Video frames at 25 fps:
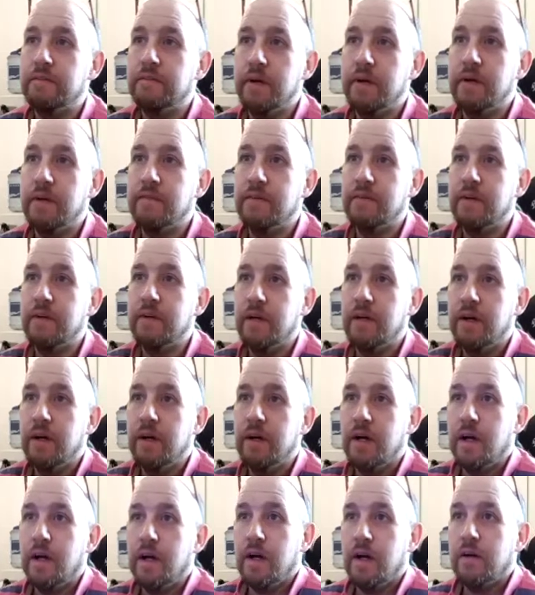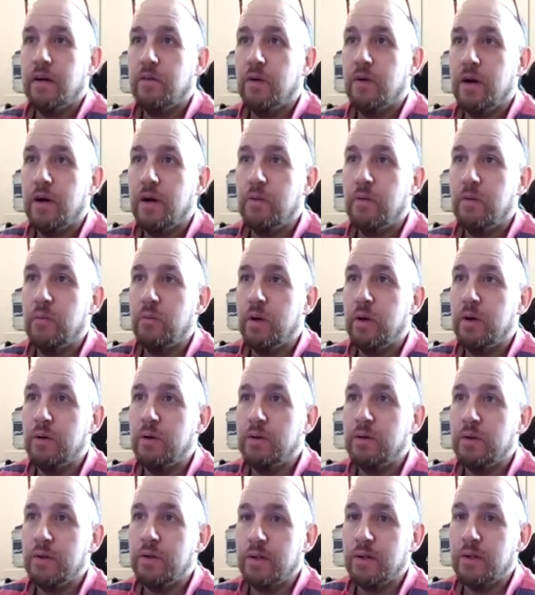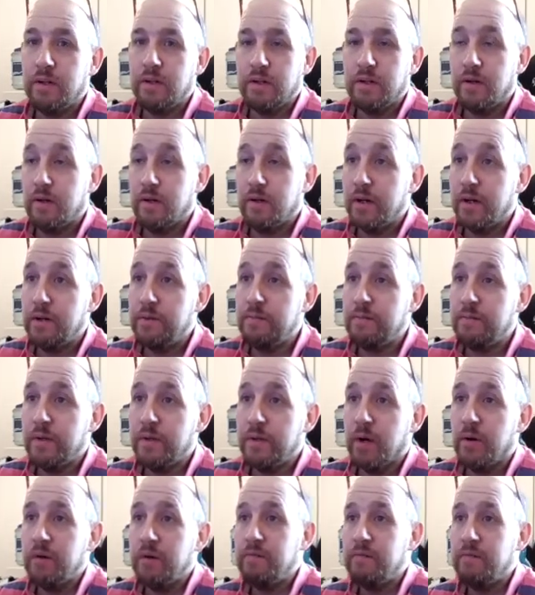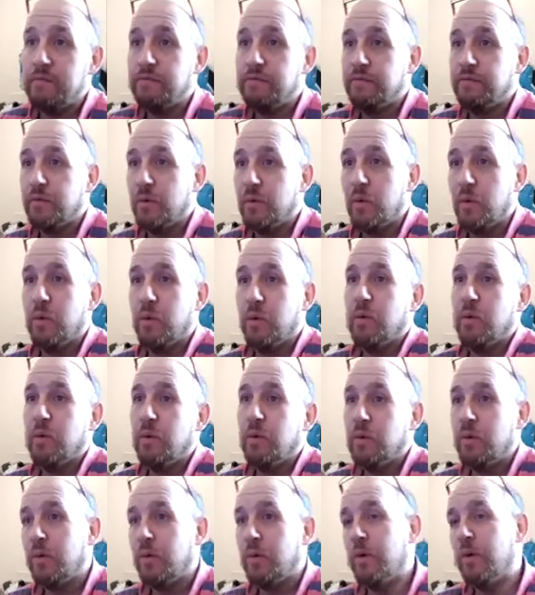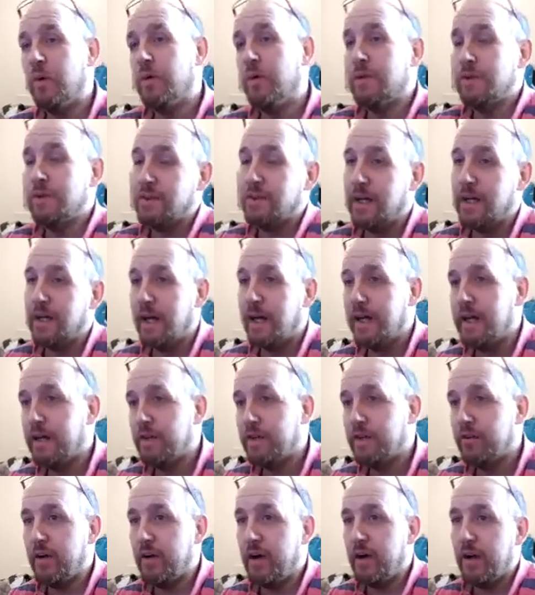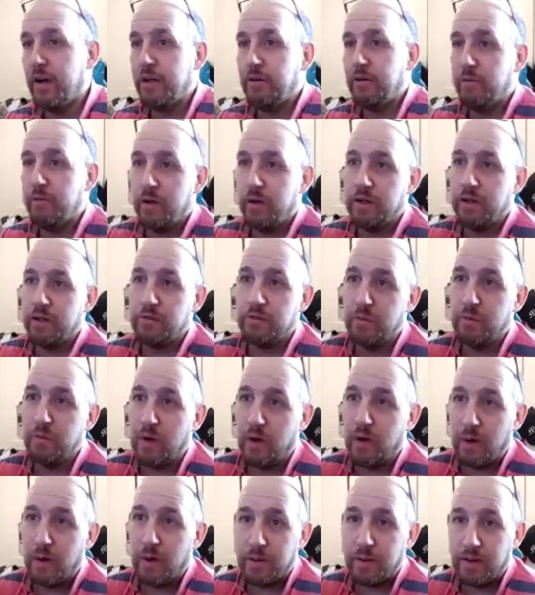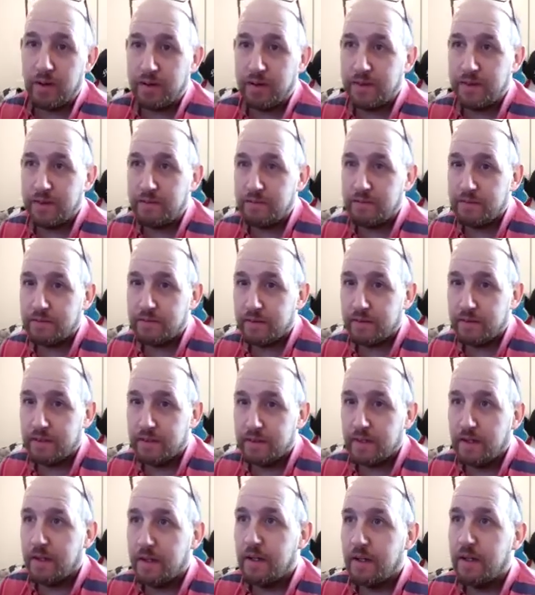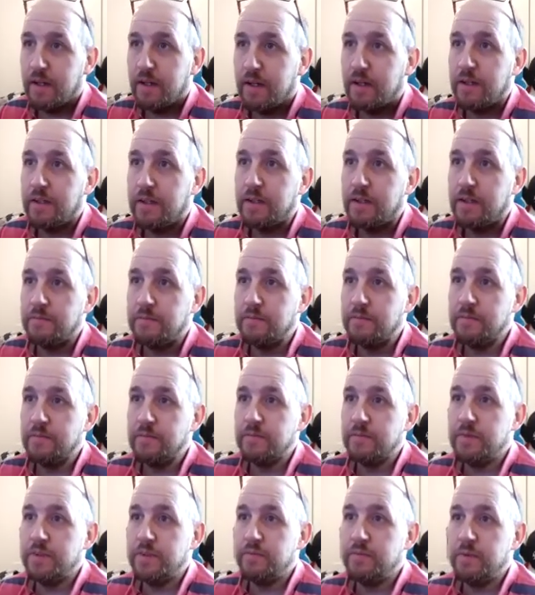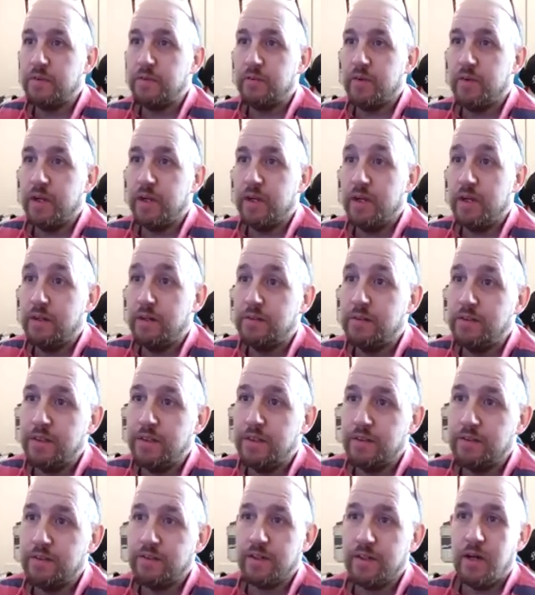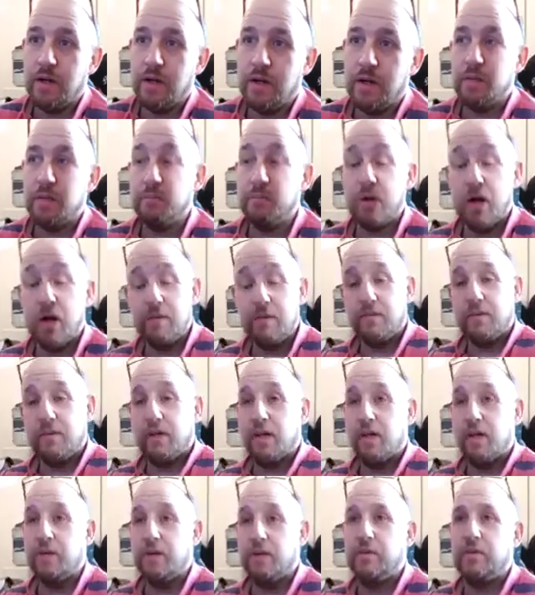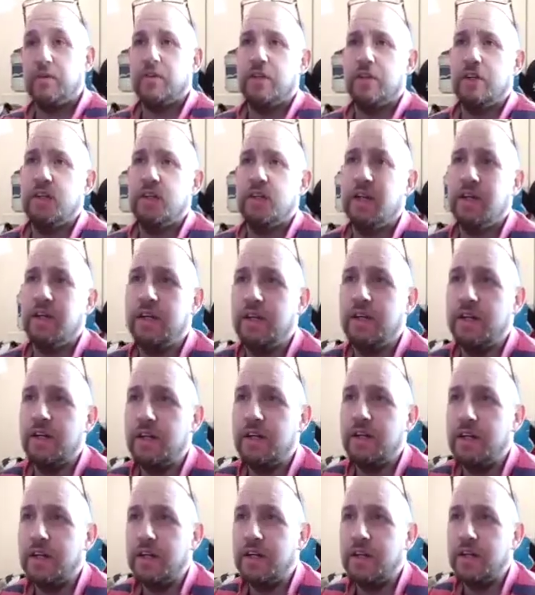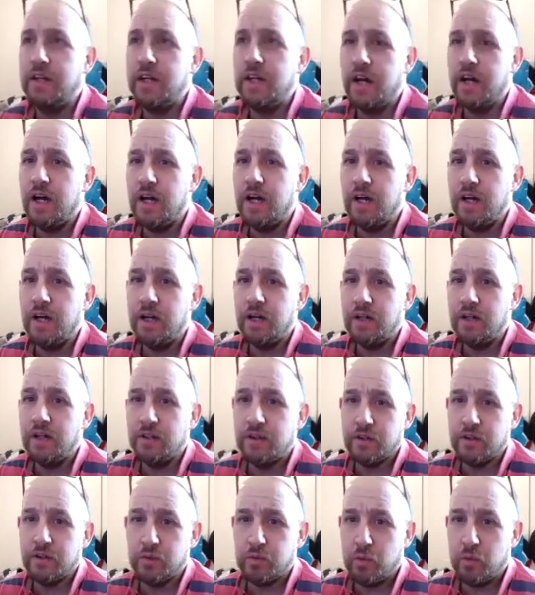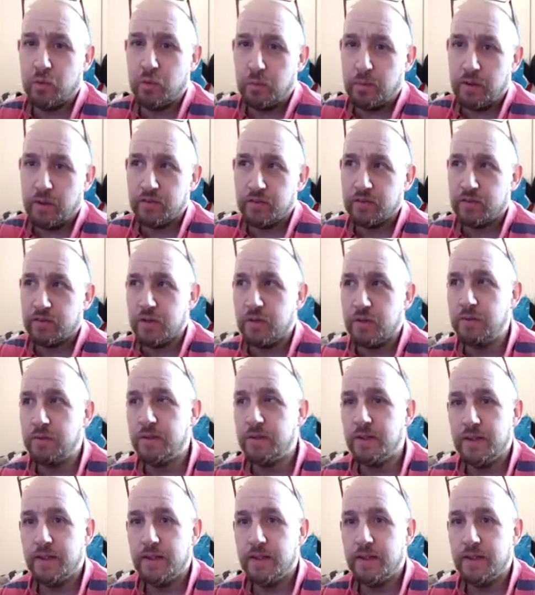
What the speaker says: enough. Right, well, I'm going for a Crowley ride as well, I believe. If your screen loads, yes. I'm going for Calusi in the 2:15.